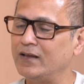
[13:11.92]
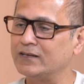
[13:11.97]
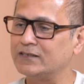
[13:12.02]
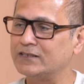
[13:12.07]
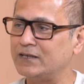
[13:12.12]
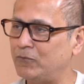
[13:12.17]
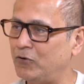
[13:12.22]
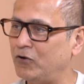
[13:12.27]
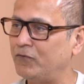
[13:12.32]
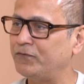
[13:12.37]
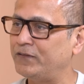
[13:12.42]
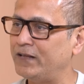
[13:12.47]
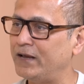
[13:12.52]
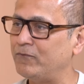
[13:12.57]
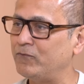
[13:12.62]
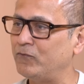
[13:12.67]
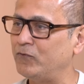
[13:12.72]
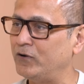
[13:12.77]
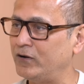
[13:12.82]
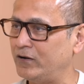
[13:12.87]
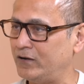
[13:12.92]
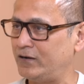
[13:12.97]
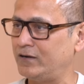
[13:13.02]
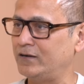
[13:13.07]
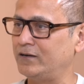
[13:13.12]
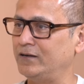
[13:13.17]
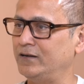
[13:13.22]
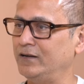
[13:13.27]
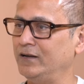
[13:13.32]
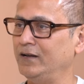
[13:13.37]
some of them
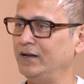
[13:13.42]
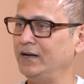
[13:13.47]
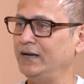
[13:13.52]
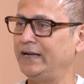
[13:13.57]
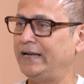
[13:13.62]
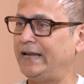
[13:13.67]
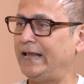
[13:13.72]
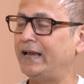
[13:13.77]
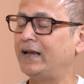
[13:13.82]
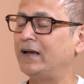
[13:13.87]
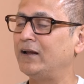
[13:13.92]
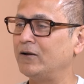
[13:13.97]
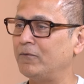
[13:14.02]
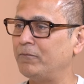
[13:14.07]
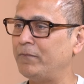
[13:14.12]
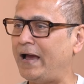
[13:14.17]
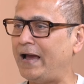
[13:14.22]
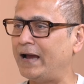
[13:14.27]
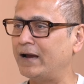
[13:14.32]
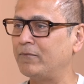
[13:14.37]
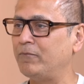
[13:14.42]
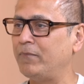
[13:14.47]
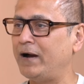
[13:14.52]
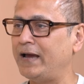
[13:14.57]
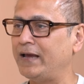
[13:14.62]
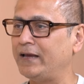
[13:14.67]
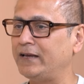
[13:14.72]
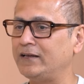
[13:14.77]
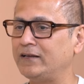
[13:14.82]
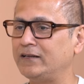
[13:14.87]
were taken aback
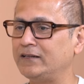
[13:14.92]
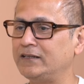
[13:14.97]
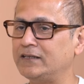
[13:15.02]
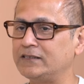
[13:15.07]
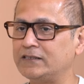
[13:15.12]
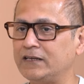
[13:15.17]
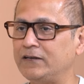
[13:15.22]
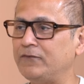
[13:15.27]
by this